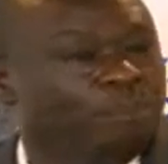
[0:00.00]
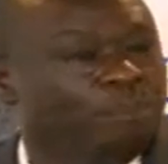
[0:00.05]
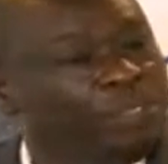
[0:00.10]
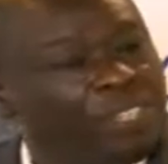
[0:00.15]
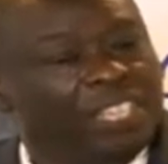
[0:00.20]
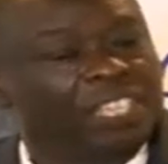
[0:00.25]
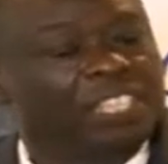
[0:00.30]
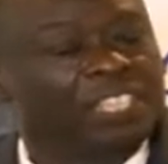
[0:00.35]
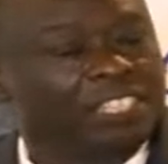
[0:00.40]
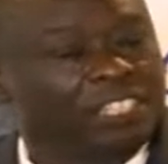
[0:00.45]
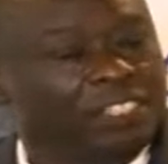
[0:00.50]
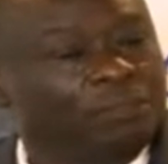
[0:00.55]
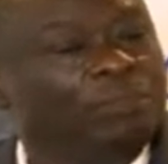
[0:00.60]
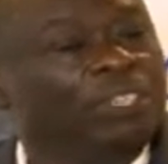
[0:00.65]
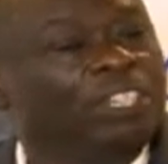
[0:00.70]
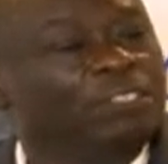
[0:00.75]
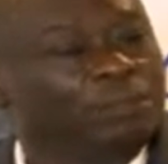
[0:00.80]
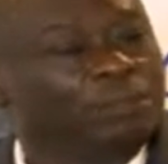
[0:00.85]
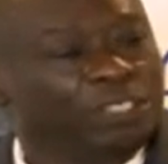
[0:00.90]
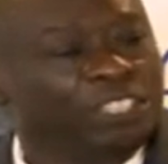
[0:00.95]
The
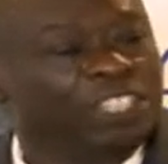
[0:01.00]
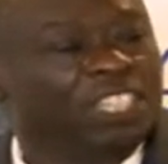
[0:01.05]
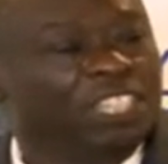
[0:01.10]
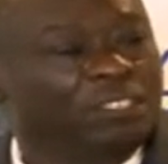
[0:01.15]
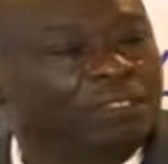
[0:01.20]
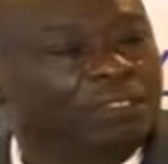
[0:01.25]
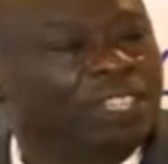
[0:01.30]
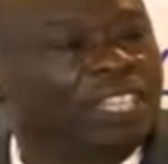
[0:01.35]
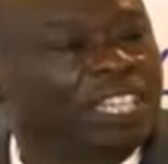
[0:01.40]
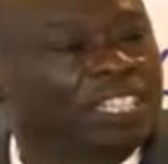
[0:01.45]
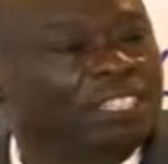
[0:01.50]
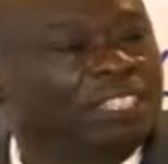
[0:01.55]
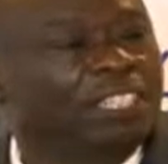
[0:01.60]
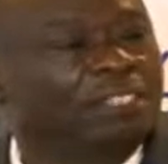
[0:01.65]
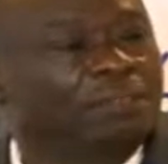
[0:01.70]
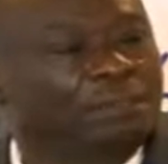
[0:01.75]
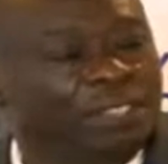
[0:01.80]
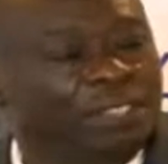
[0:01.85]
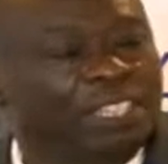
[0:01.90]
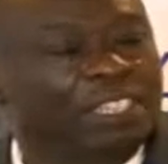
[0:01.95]
biggest beneficiary of the
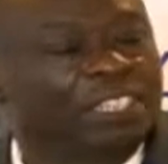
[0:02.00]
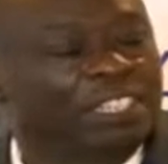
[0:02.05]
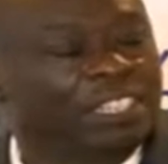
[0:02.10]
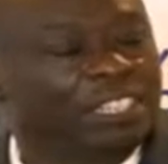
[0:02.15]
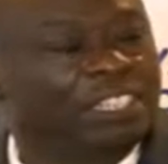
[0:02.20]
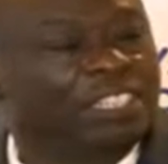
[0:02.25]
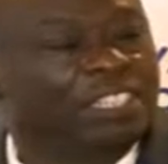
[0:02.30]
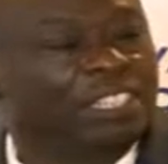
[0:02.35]
Hustler Fund